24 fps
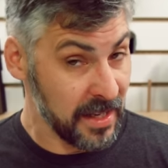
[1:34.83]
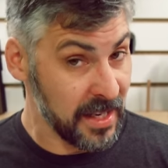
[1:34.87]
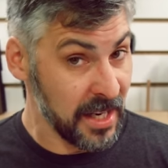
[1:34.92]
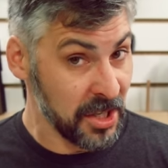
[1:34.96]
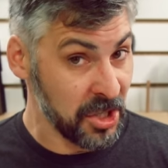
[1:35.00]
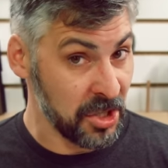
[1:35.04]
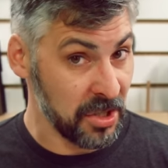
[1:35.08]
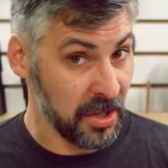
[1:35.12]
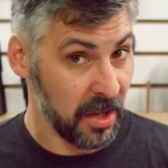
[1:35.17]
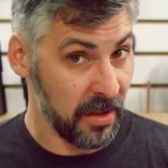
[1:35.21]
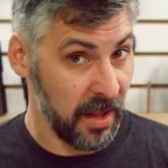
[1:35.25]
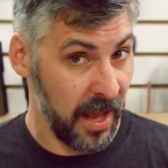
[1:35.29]

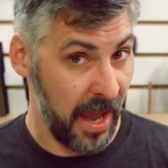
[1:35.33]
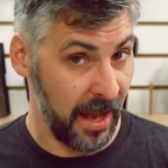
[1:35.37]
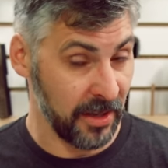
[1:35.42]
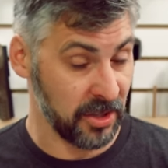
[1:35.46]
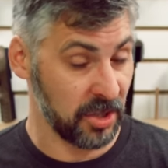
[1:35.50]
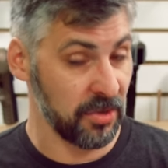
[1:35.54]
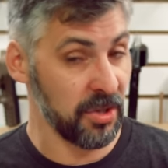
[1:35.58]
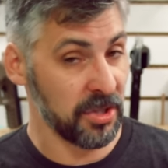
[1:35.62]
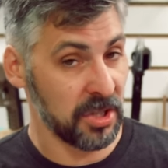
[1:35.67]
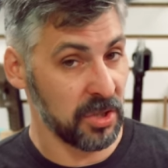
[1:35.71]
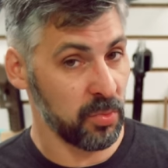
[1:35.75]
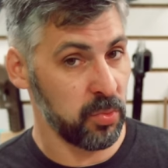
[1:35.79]
addition to
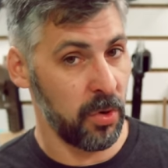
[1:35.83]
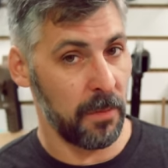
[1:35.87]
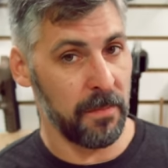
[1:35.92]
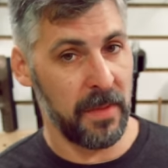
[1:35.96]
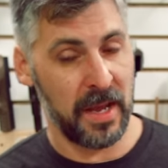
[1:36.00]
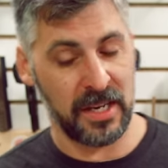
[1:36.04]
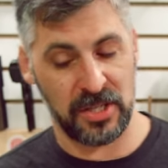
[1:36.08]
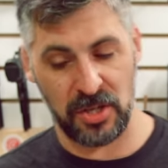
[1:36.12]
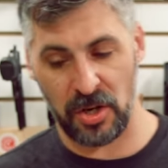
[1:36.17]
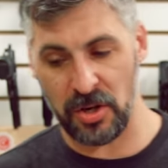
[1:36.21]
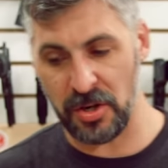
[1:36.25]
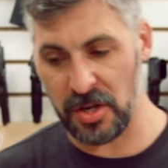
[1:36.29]
that, so this is what
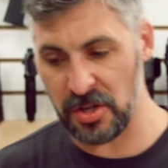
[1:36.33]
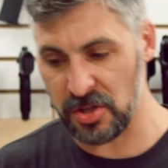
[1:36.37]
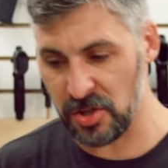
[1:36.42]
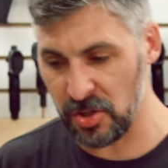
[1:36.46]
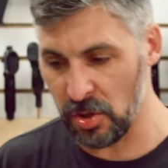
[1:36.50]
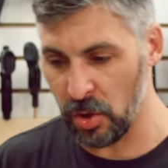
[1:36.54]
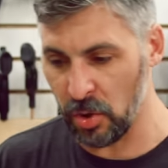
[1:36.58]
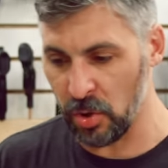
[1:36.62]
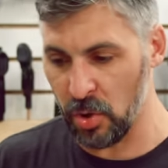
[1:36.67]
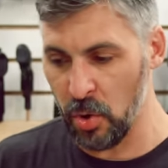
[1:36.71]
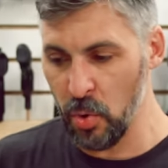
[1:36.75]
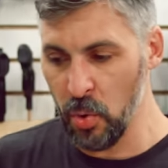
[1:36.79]
makes Ernest
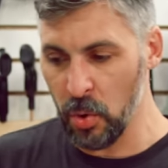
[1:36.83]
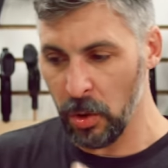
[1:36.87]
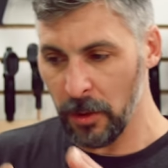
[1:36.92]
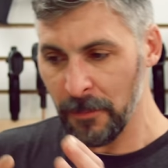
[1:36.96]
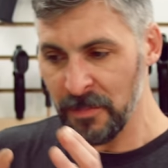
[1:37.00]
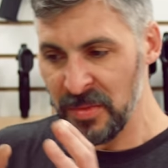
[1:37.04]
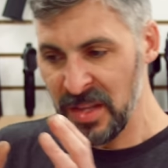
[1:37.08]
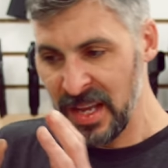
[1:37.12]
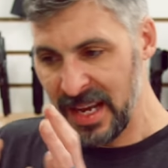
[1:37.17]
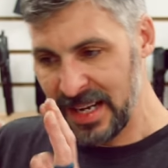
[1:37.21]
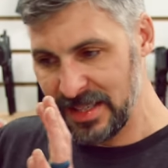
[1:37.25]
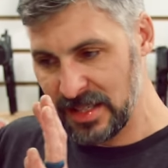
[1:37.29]
so
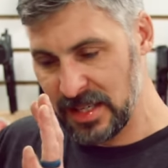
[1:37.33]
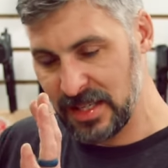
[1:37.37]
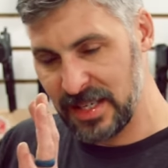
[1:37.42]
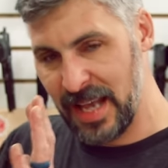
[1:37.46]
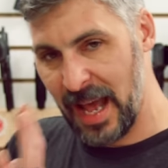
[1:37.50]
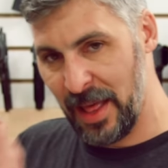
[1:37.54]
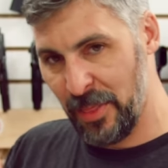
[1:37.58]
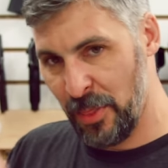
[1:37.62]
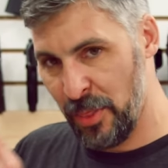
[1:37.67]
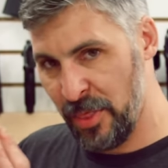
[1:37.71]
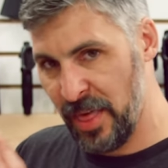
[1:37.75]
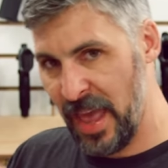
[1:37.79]
cool, is he's
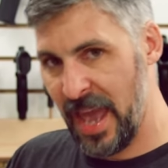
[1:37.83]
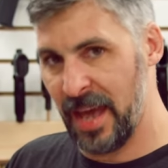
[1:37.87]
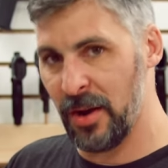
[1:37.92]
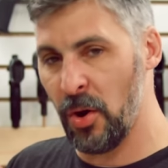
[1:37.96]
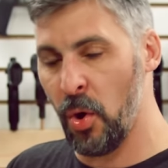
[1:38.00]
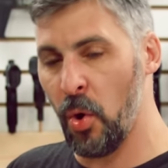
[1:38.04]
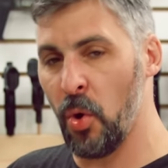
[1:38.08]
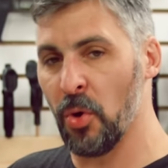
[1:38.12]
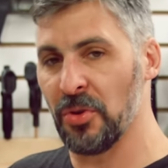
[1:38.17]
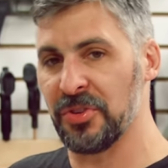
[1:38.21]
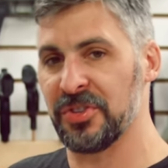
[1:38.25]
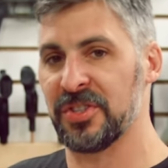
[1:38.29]
got that
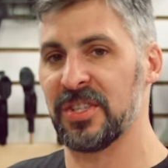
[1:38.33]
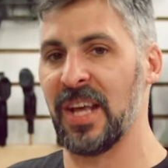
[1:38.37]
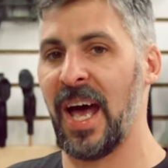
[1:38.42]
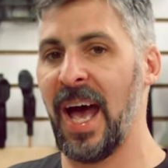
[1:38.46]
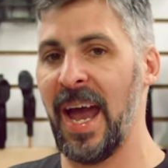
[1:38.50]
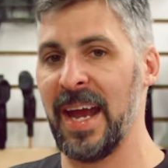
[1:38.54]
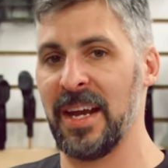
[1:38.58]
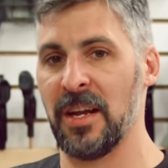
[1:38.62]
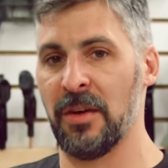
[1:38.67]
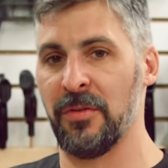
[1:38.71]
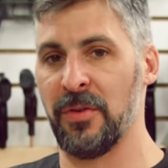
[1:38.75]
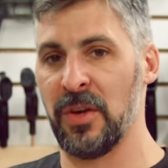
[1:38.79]
whole
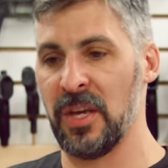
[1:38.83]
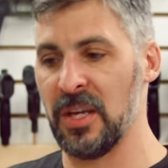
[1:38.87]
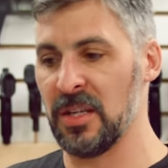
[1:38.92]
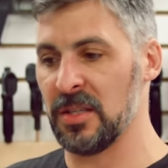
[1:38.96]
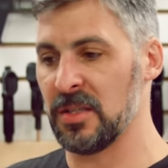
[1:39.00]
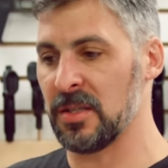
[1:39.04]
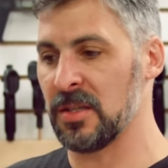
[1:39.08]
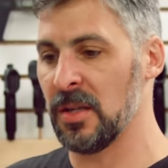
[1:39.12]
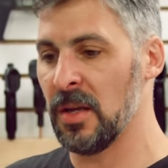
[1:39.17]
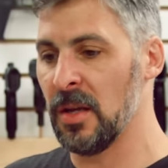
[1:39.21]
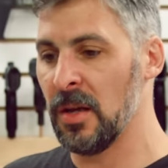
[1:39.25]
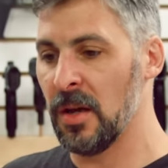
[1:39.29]
side of
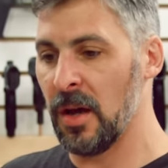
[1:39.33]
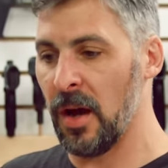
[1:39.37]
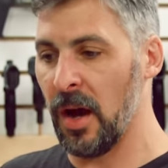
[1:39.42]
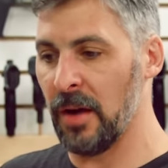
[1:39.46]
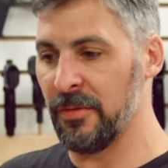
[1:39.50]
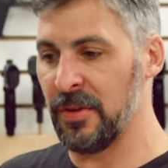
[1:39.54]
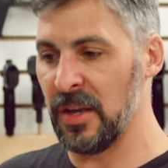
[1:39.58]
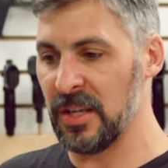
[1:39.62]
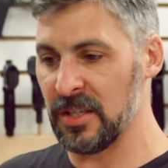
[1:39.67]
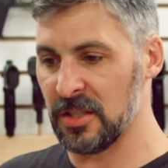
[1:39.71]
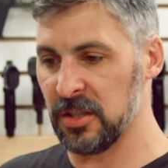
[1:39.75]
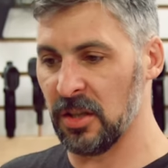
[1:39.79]
his
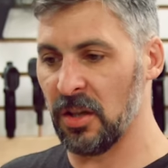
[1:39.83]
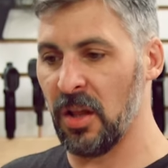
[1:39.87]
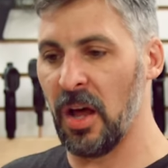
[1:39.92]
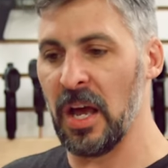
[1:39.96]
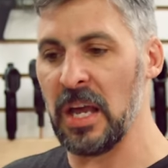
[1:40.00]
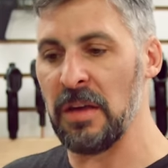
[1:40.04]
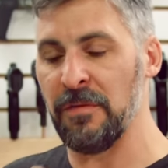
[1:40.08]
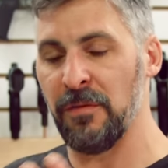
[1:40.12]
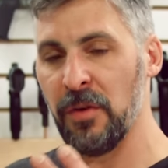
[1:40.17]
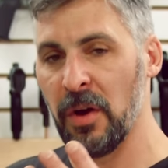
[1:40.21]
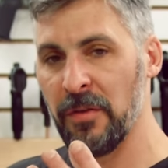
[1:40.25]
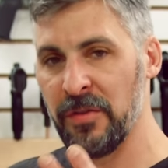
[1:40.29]

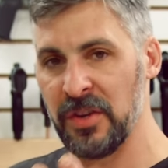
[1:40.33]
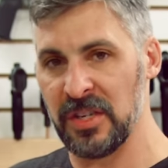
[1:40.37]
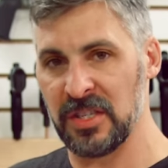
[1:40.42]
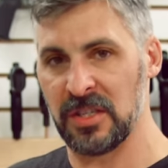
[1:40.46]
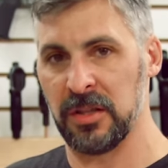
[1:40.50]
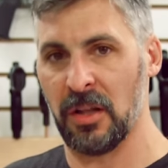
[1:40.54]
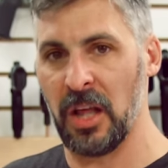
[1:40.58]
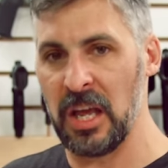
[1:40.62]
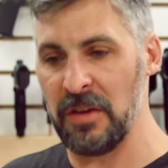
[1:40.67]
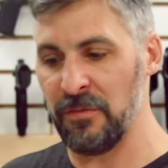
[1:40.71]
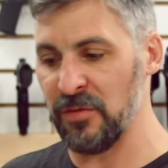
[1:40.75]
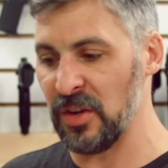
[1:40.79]

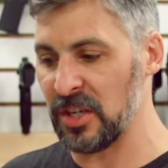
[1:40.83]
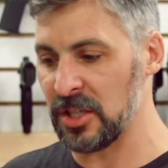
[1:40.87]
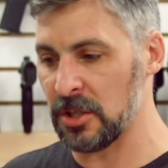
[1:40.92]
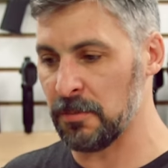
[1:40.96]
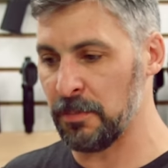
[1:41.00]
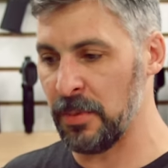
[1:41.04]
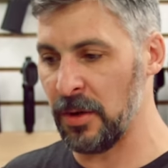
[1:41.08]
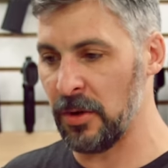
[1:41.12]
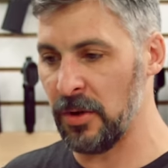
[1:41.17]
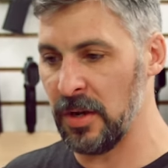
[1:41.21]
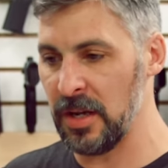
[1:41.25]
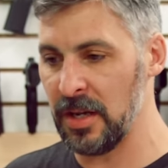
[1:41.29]
life
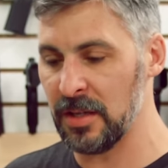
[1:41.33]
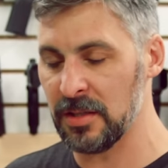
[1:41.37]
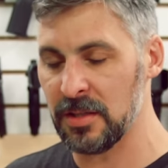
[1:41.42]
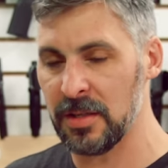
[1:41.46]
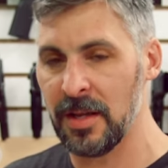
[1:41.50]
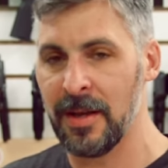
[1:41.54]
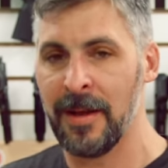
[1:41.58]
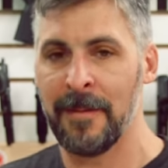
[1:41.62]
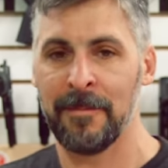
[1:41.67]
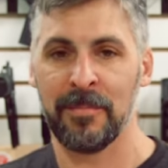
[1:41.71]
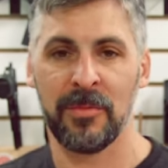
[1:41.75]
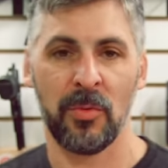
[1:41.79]

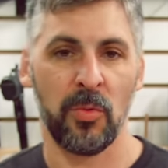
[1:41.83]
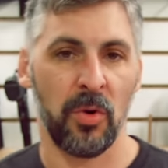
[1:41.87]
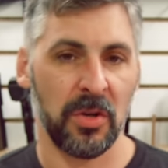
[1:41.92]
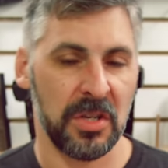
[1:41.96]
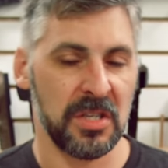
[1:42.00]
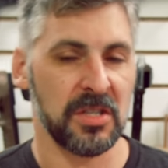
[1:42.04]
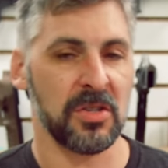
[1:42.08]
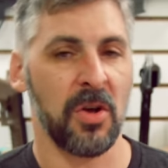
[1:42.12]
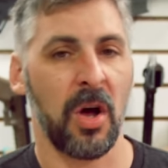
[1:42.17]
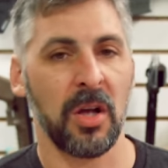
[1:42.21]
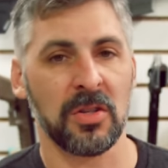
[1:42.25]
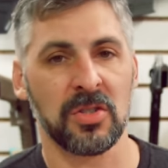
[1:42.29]
experience. Well,
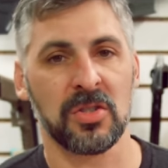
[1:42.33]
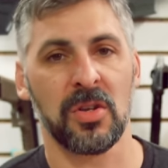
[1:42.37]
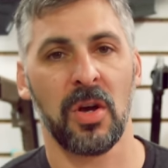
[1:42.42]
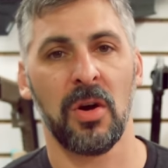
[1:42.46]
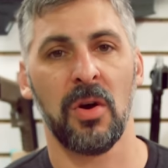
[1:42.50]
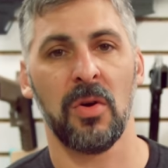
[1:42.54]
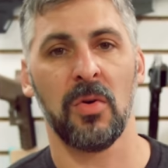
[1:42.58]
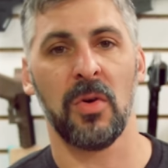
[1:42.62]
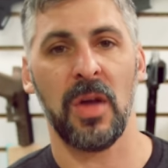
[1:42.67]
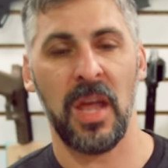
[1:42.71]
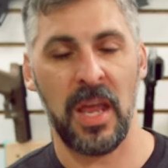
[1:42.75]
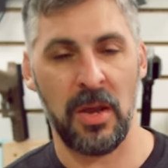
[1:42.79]
he's
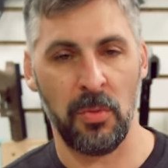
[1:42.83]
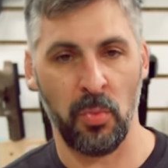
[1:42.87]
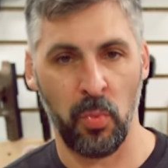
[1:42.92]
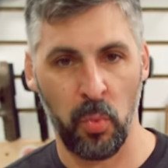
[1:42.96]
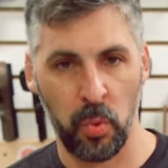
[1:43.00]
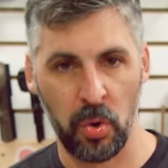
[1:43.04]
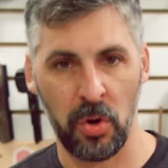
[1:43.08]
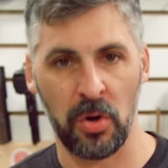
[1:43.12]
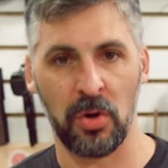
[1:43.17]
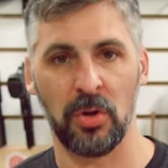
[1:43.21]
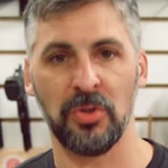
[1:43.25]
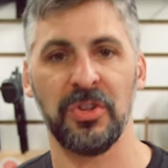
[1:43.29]
also a
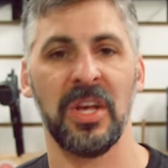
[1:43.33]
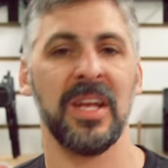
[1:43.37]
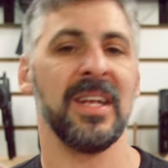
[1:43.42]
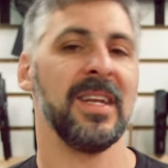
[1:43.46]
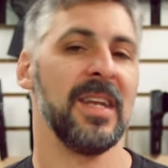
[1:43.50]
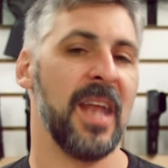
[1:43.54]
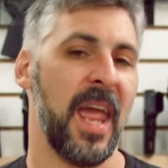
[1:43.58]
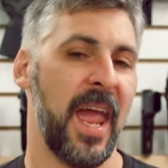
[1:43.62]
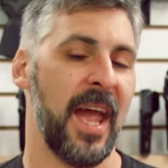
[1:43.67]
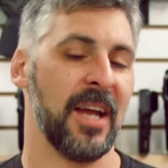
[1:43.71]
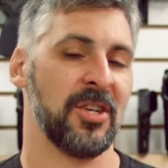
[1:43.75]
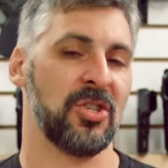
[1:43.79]
world
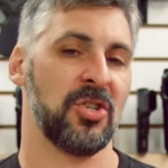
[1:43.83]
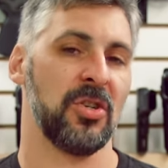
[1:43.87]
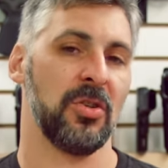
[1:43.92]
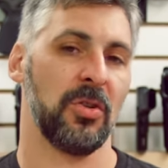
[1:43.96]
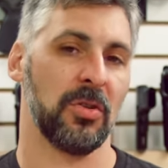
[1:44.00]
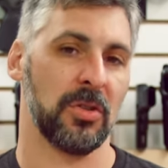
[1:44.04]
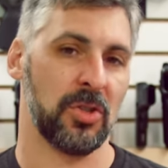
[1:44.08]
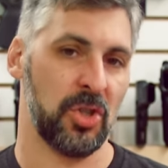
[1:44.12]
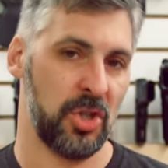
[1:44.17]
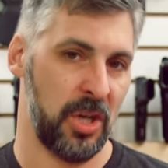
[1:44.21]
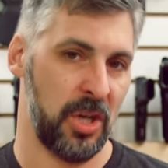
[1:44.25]
and national